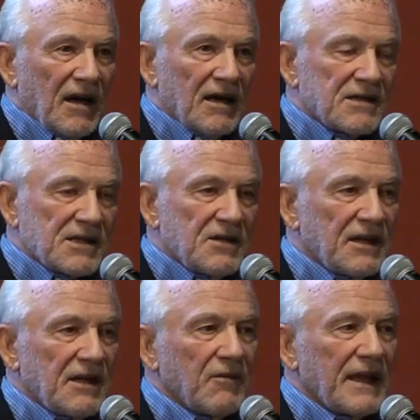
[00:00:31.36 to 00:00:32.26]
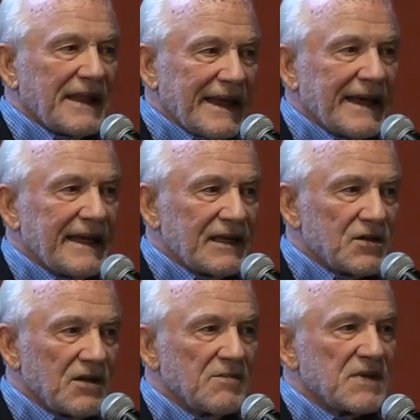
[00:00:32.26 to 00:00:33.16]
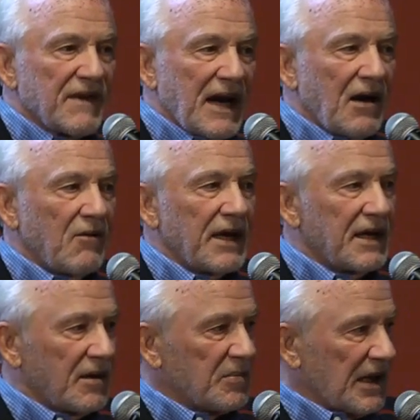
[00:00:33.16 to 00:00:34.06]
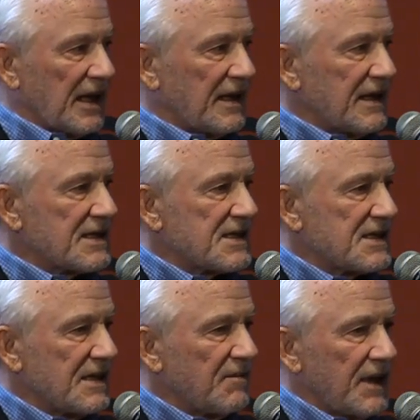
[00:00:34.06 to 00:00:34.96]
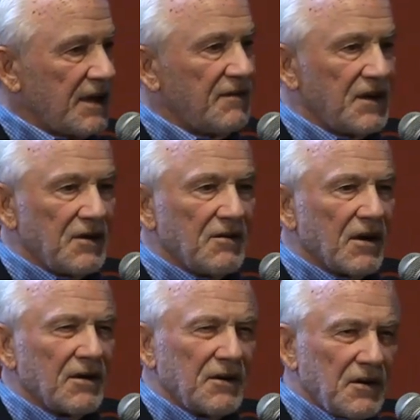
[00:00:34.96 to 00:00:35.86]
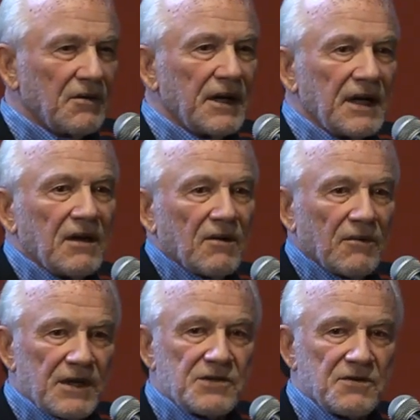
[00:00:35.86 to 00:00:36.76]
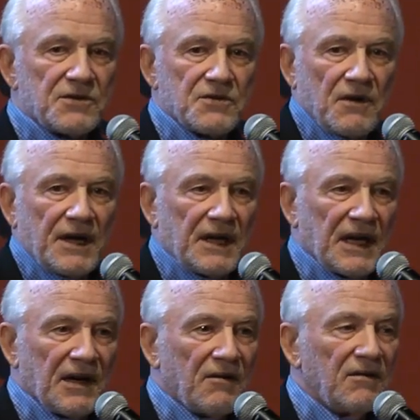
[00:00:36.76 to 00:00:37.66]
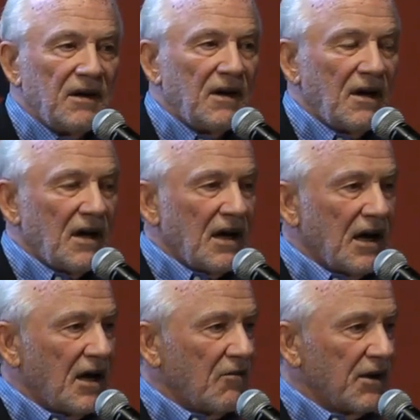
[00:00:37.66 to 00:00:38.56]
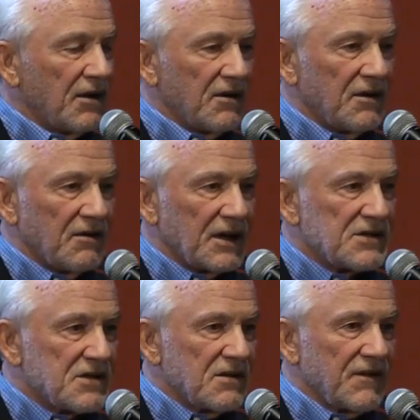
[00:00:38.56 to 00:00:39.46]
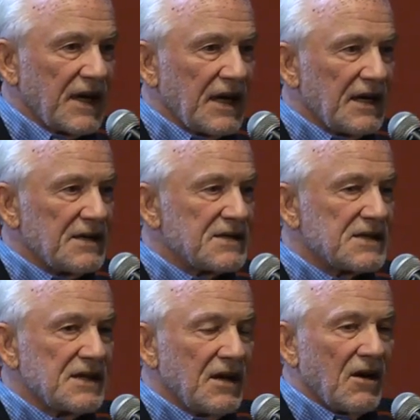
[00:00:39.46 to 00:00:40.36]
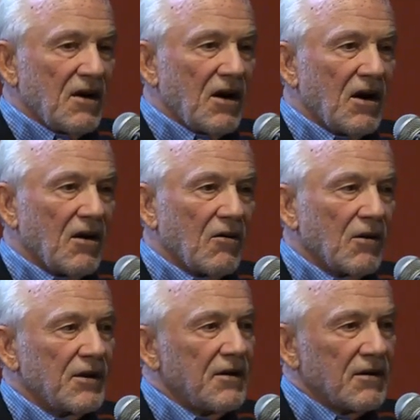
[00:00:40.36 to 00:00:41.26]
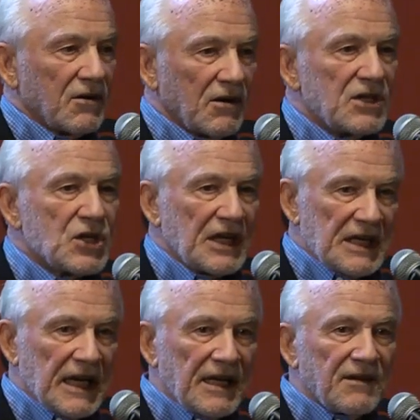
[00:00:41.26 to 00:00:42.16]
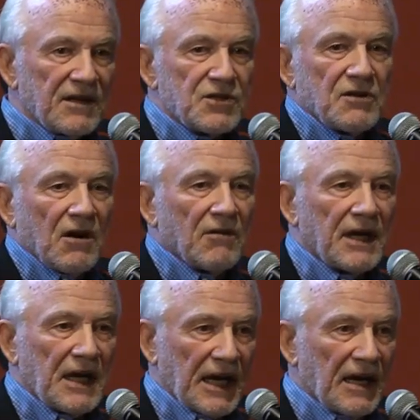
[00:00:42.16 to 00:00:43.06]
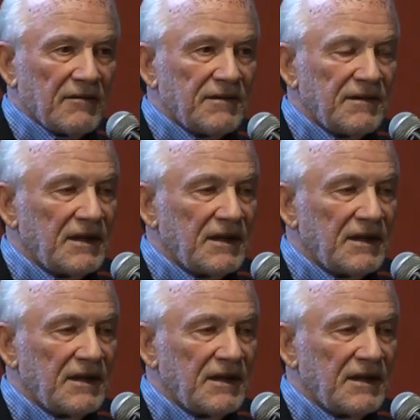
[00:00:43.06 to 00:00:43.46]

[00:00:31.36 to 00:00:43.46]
it's good that we think in terms of how we can apply this. Many of you are doing research right now, whether you're doing surveys or whether you're crunching data that you already have,